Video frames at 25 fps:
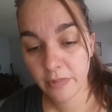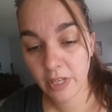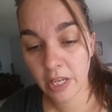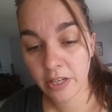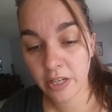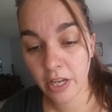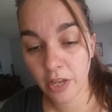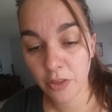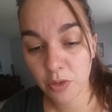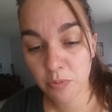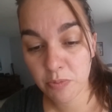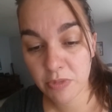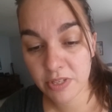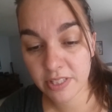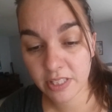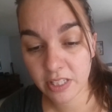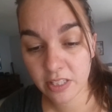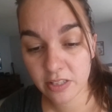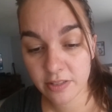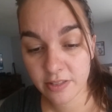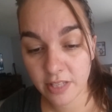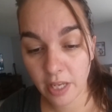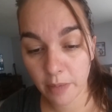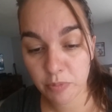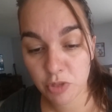Another
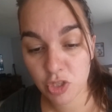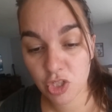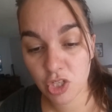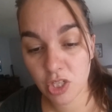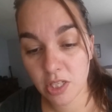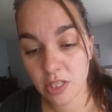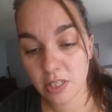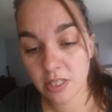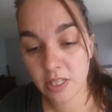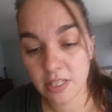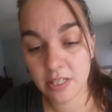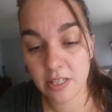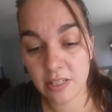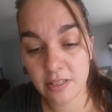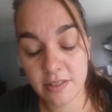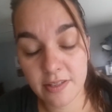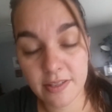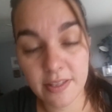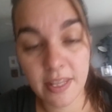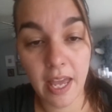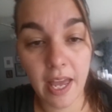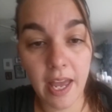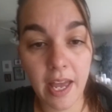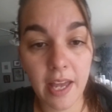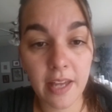misconception is
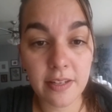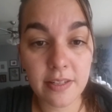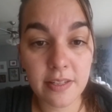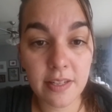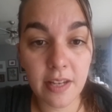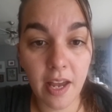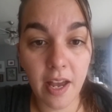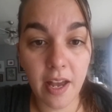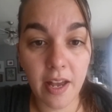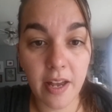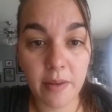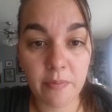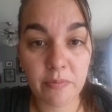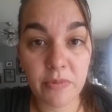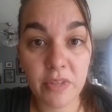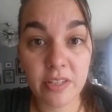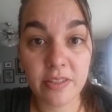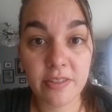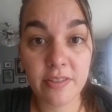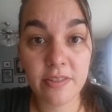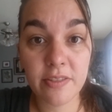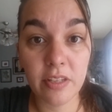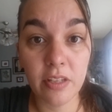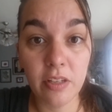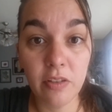that the
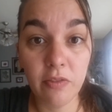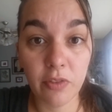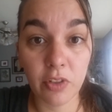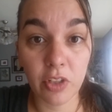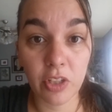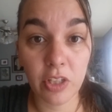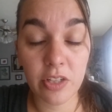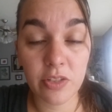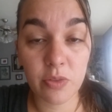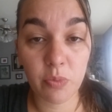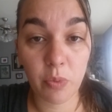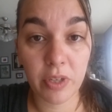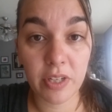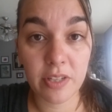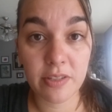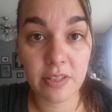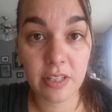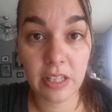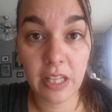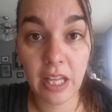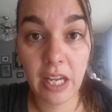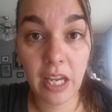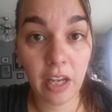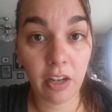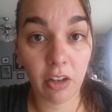silver is what is
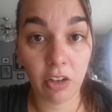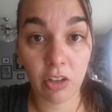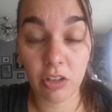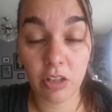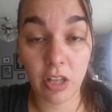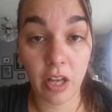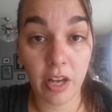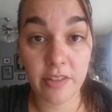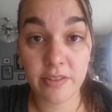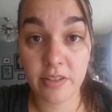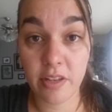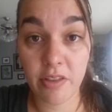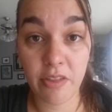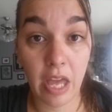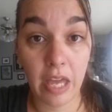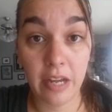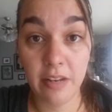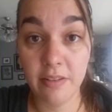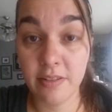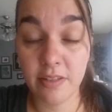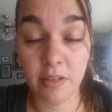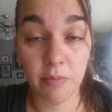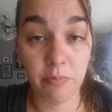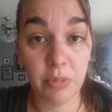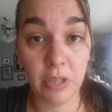cleaning our claws, and that
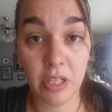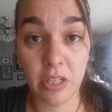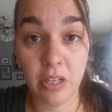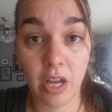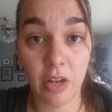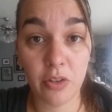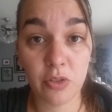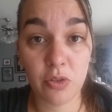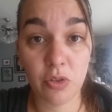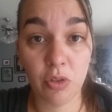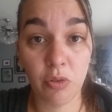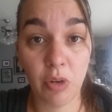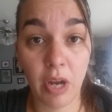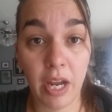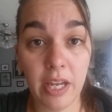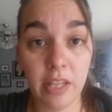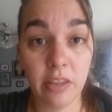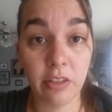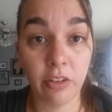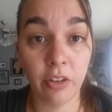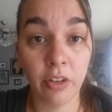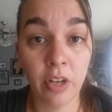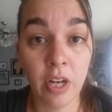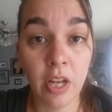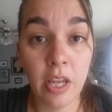is simply not true
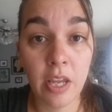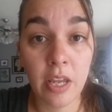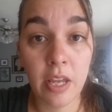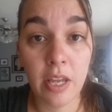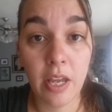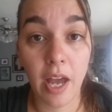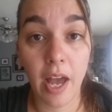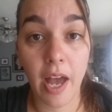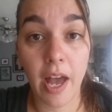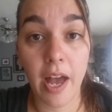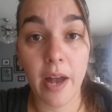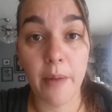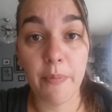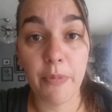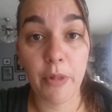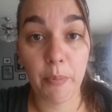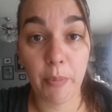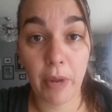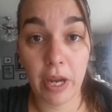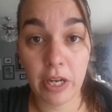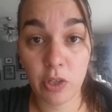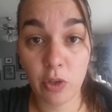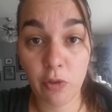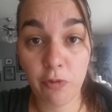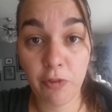either. The
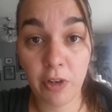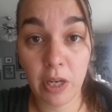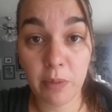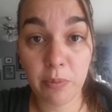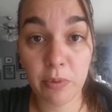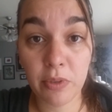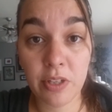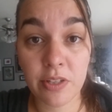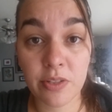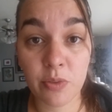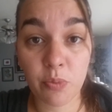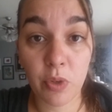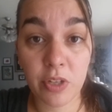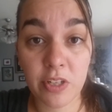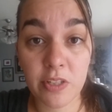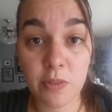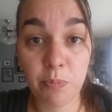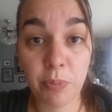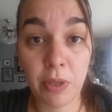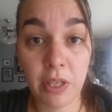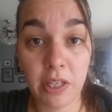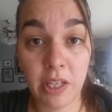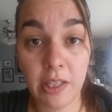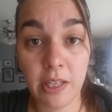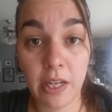microfiber is what is
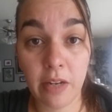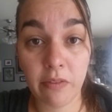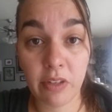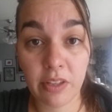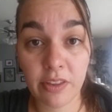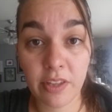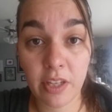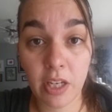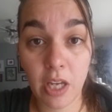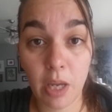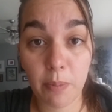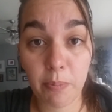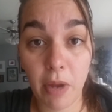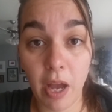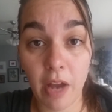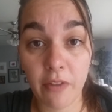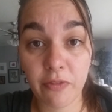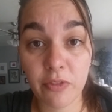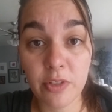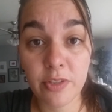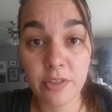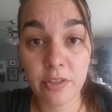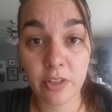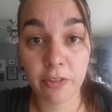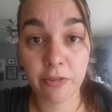picking everything up off
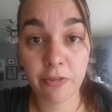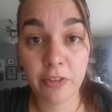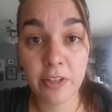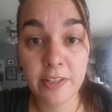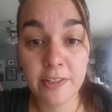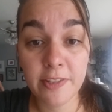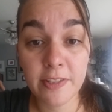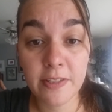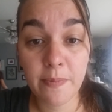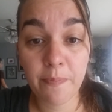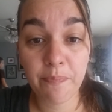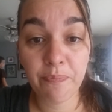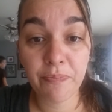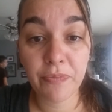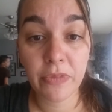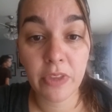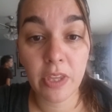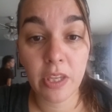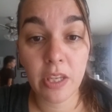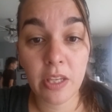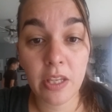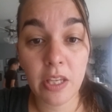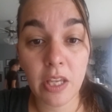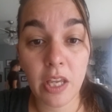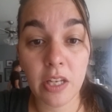the surface,
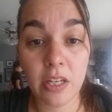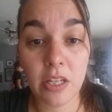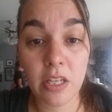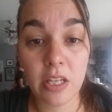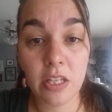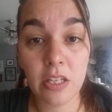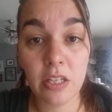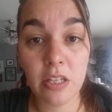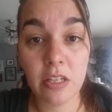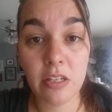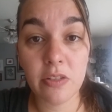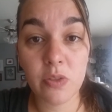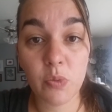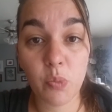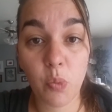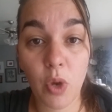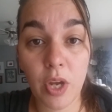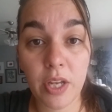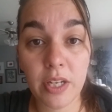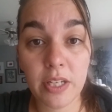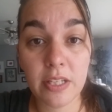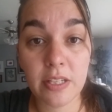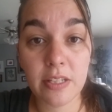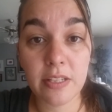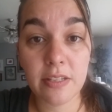and it is
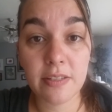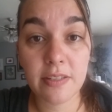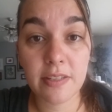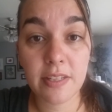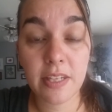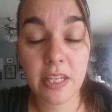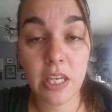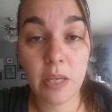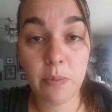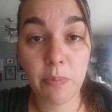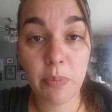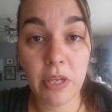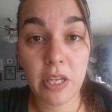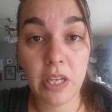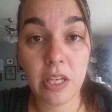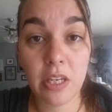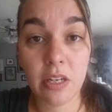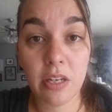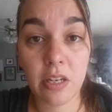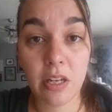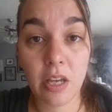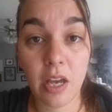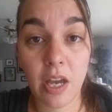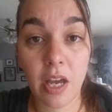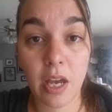what is
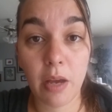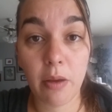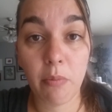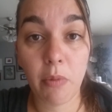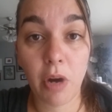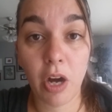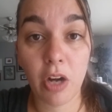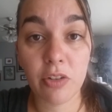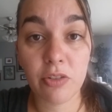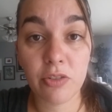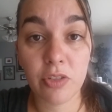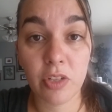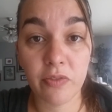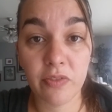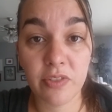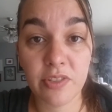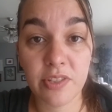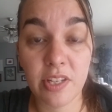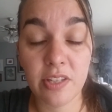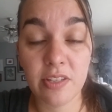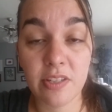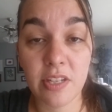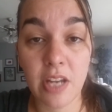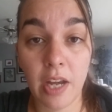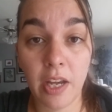keeping our
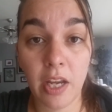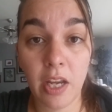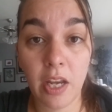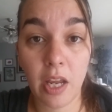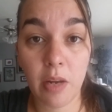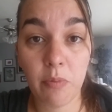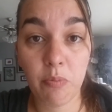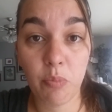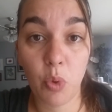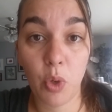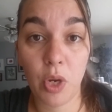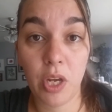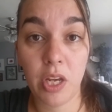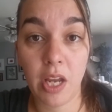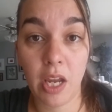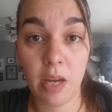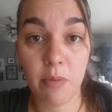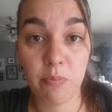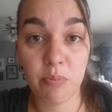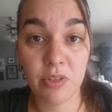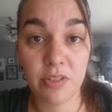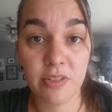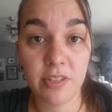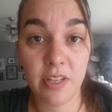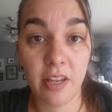surfaces
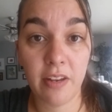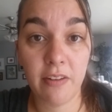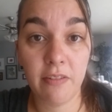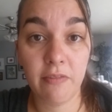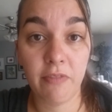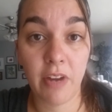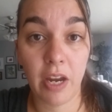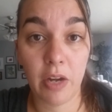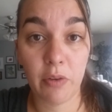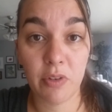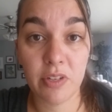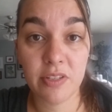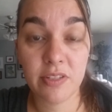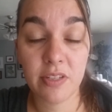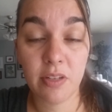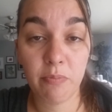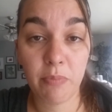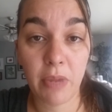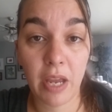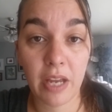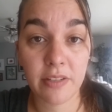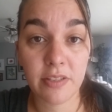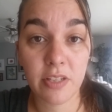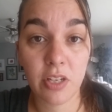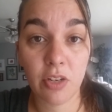99.9% virus and
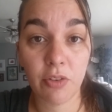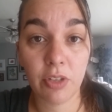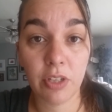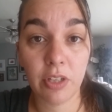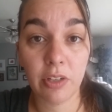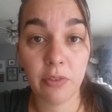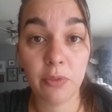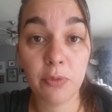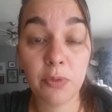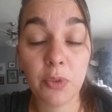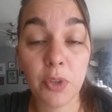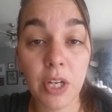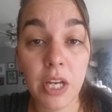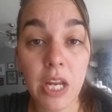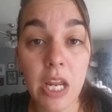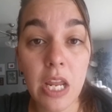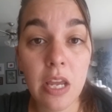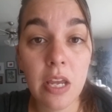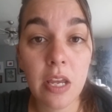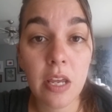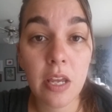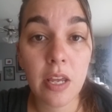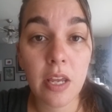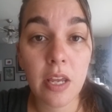bacteria free.